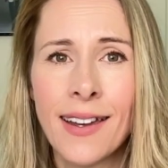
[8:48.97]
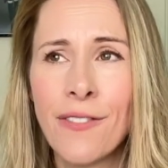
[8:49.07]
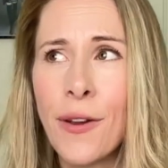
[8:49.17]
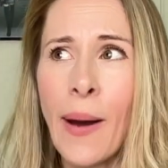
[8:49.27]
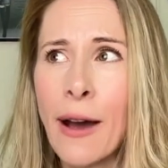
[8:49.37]

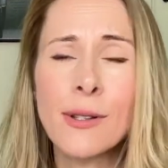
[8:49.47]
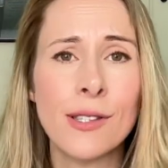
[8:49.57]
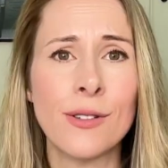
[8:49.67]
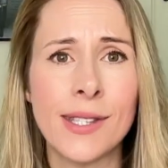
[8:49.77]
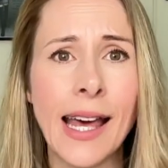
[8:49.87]
If you
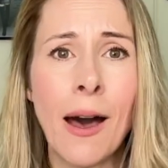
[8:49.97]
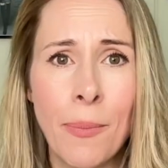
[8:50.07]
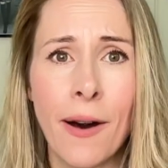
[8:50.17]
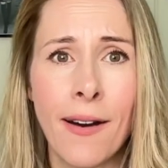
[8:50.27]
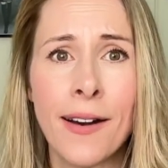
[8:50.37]
outsource that
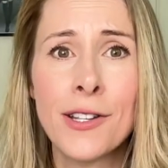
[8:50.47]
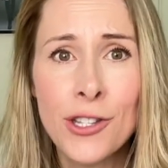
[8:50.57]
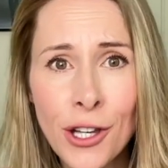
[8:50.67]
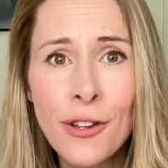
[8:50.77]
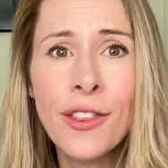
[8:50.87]
part,
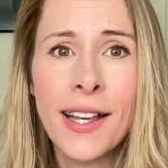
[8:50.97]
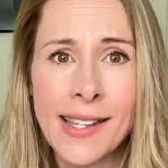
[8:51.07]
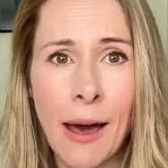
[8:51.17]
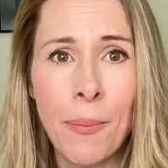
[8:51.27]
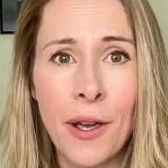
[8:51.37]
2 things
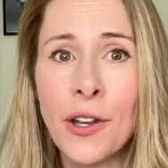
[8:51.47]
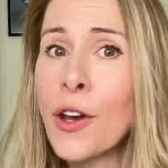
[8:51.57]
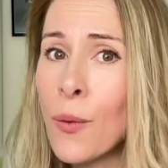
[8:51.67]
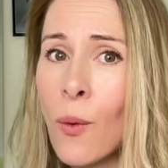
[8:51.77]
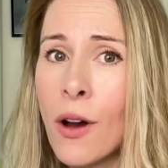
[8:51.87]
happen.
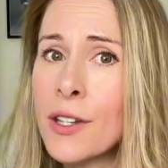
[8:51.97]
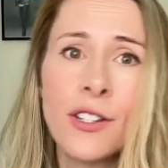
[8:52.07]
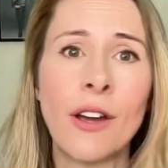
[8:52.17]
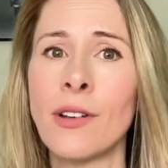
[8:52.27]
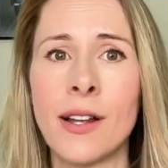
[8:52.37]
1,
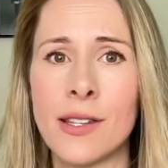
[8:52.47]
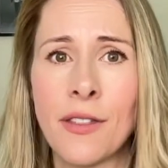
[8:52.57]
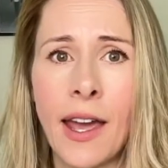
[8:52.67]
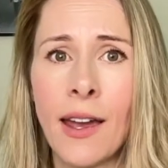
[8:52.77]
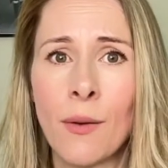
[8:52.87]
you don't learn to
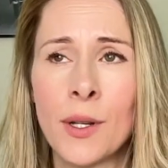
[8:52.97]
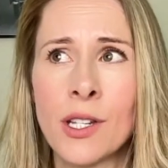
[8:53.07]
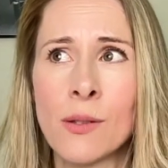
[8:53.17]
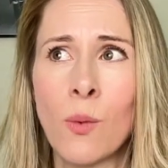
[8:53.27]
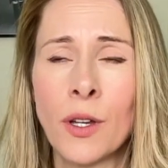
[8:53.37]
think, which
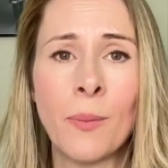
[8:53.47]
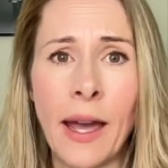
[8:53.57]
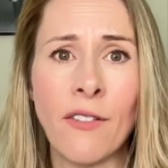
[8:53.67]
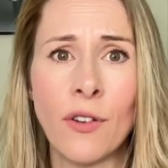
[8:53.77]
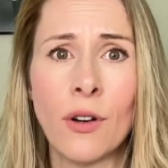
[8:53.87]
is what you're
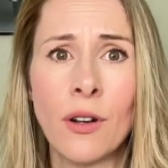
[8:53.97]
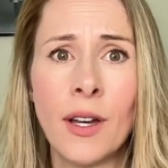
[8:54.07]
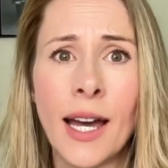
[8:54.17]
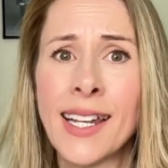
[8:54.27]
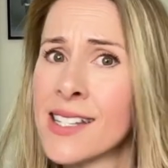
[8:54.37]
paying for,
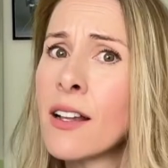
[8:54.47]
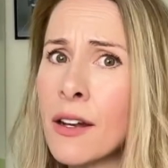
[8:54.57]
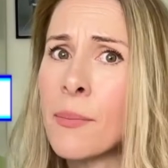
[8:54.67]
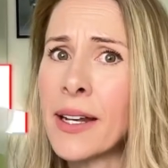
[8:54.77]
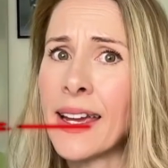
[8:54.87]
and it's a
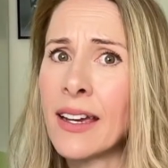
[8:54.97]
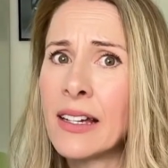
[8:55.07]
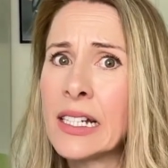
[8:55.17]
lot of money.